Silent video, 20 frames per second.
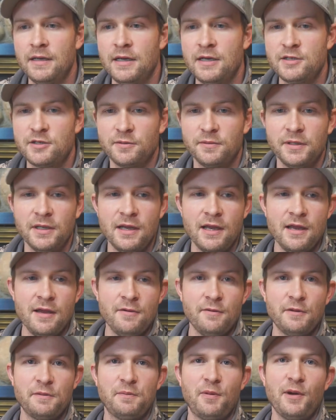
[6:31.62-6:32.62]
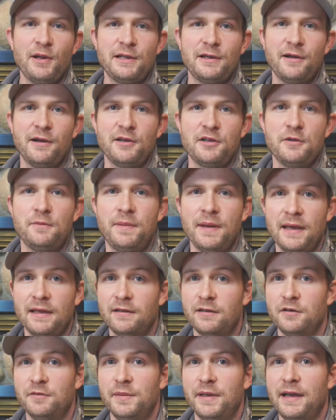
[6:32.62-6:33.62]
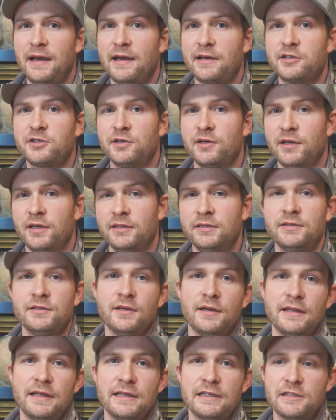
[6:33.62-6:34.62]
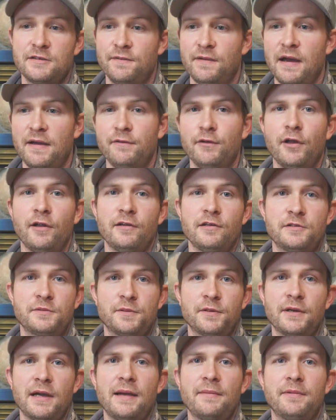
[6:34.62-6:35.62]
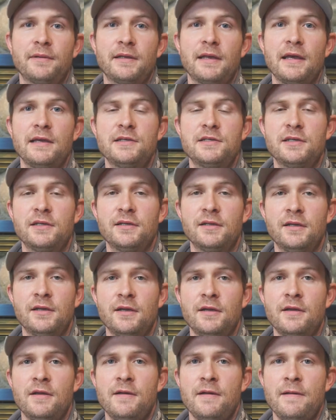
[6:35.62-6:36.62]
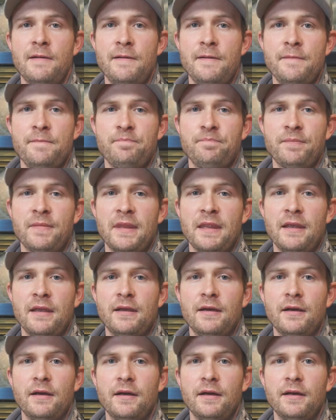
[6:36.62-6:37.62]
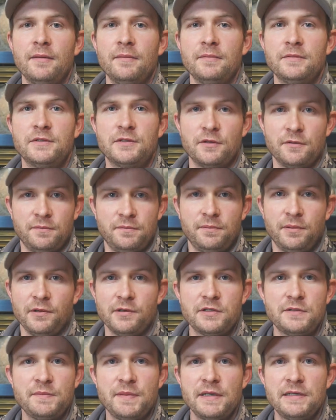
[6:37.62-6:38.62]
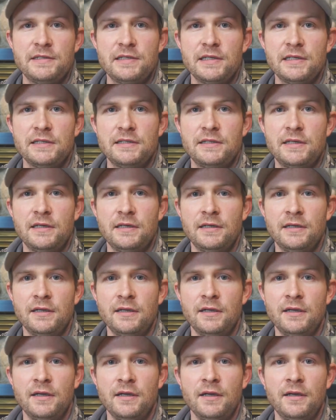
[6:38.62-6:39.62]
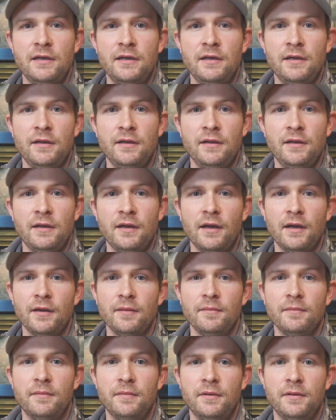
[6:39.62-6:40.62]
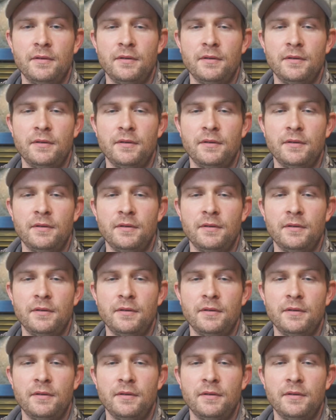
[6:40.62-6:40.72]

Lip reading: so with Point Guard you pay a little bit extra. So I think it's $5 per application, so per species, and